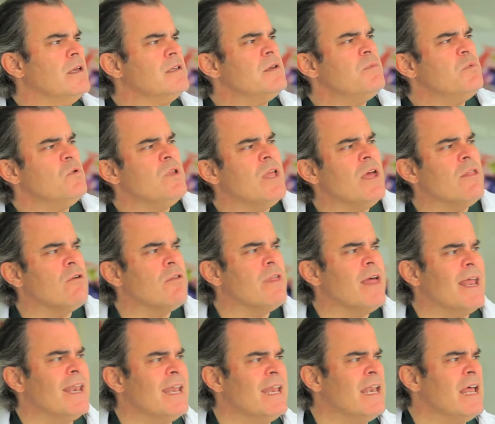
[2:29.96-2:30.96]
And the
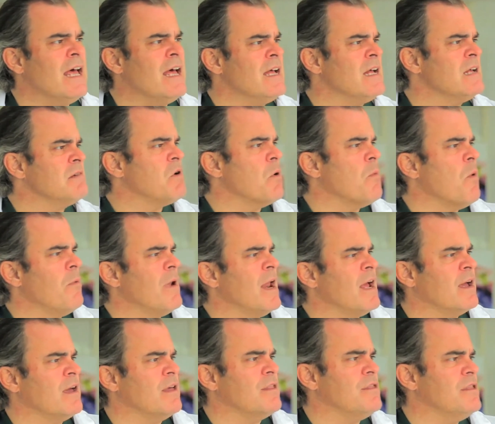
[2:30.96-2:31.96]
handful of whitish
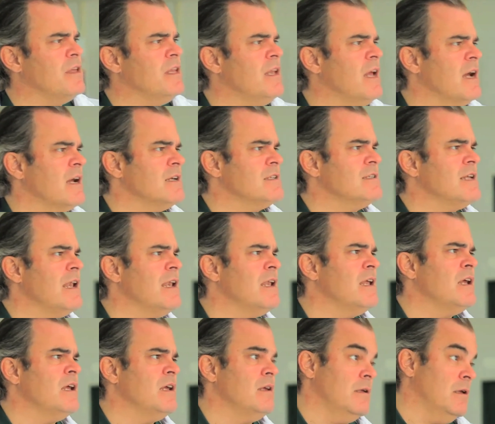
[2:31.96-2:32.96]
sand you find in
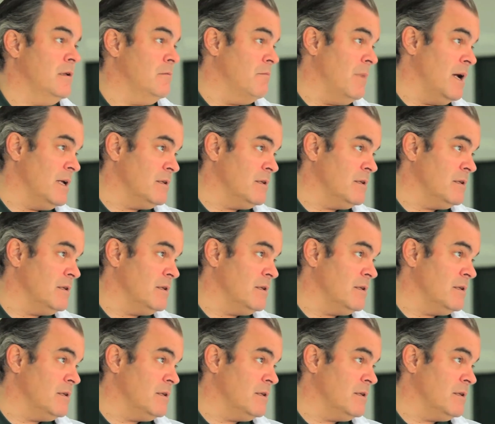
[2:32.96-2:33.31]
radiators and